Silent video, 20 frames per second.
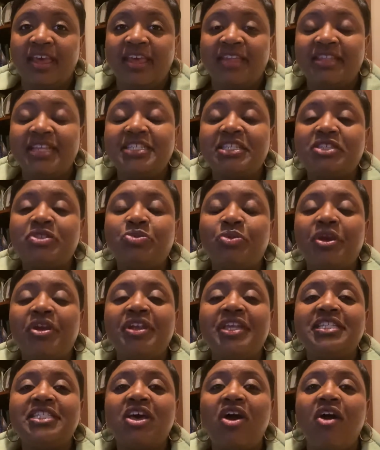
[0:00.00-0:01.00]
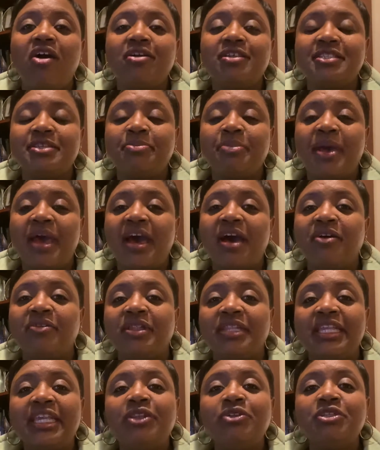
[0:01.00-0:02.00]
This is where he talks about
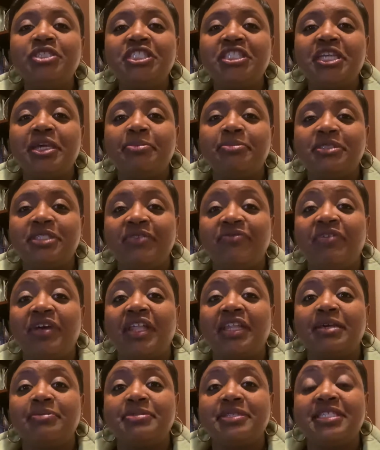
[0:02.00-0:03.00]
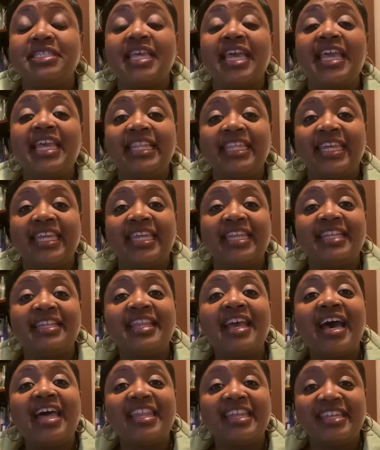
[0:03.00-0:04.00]
leadership develops daily,
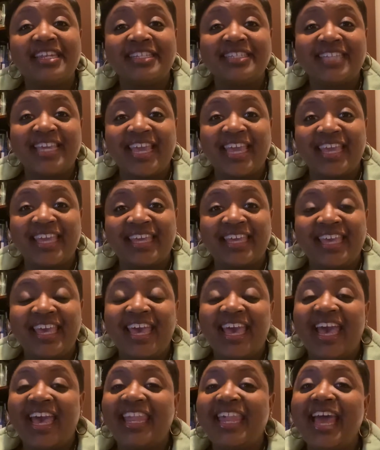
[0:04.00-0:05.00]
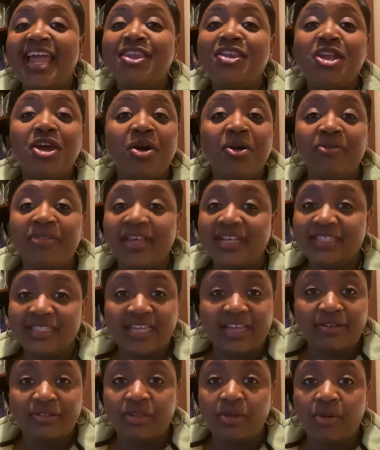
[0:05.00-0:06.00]
not in a day. And I know that
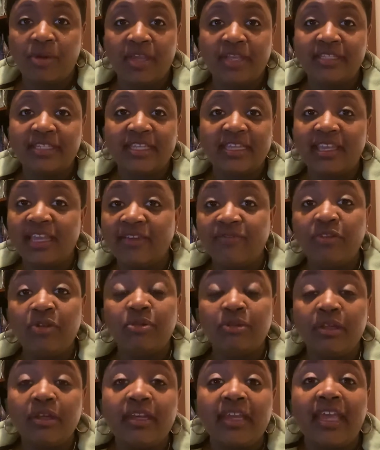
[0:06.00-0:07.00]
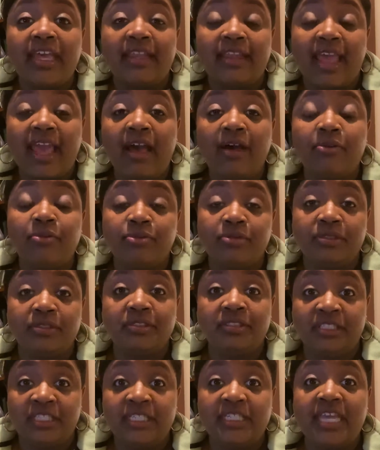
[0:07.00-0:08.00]
sounds crazy. If you look at how
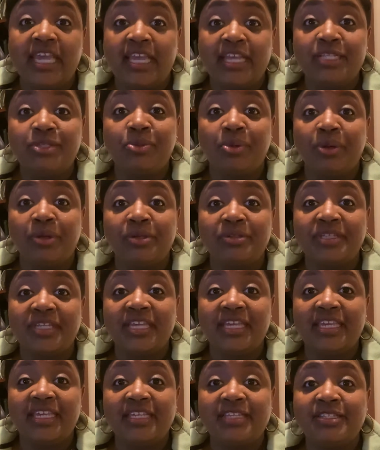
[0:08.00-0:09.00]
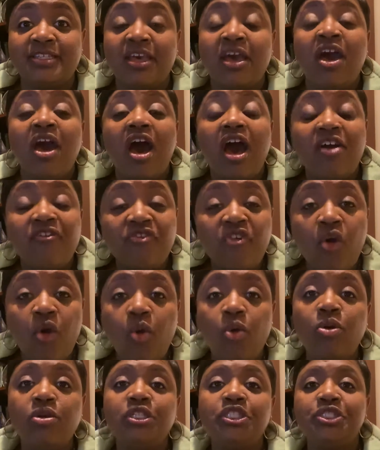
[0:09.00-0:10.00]
today's world is, of
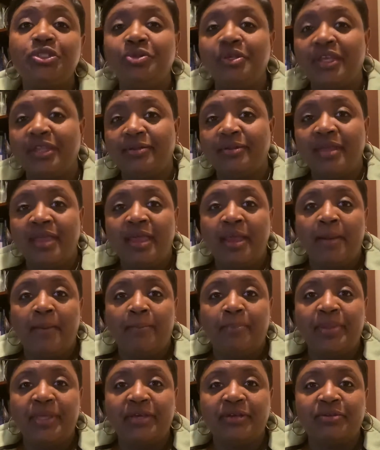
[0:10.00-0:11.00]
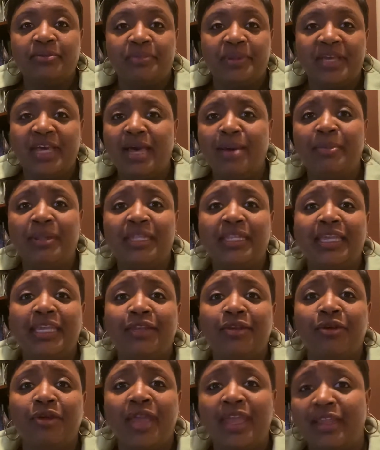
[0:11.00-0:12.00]
course you can build, become a
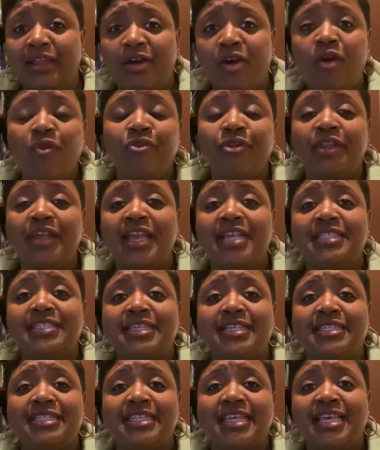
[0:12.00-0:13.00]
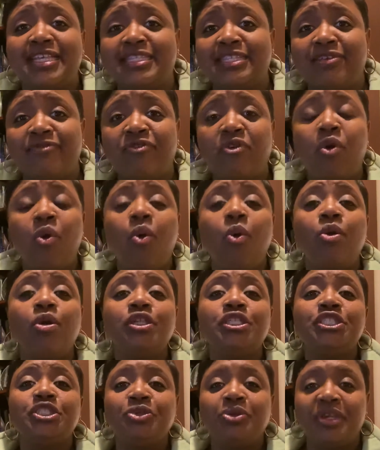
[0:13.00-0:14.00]
leader in an overnight success. Of
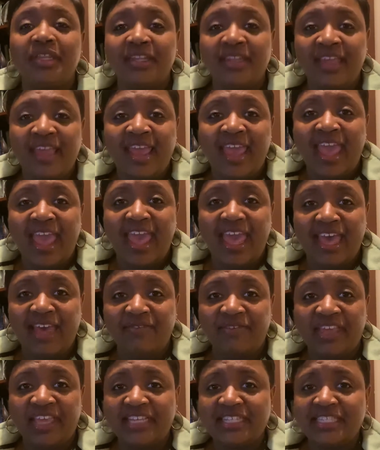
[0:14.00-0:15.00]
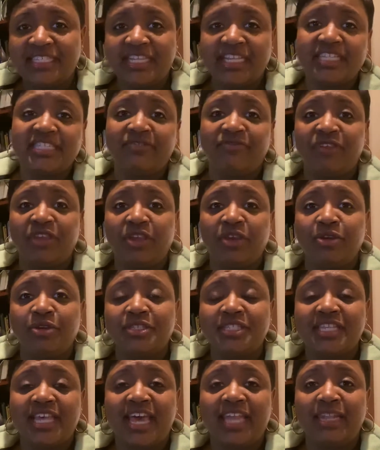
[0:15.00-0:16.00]
course you can have a six figure
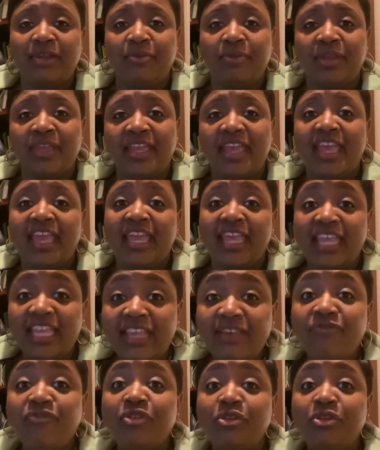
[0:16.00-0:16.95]
salary if